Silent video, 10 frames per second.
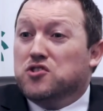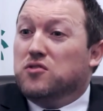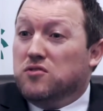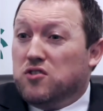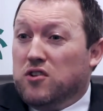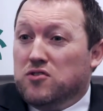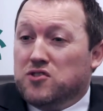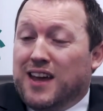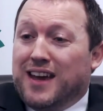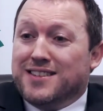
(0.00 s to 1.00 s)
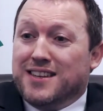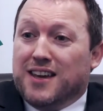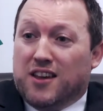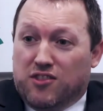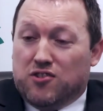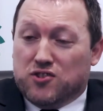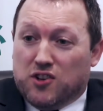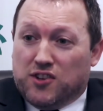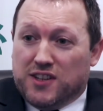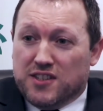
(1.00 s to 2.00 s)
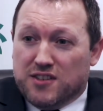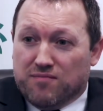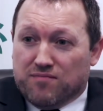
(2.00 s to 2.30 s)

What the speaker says: students are using IT in their studies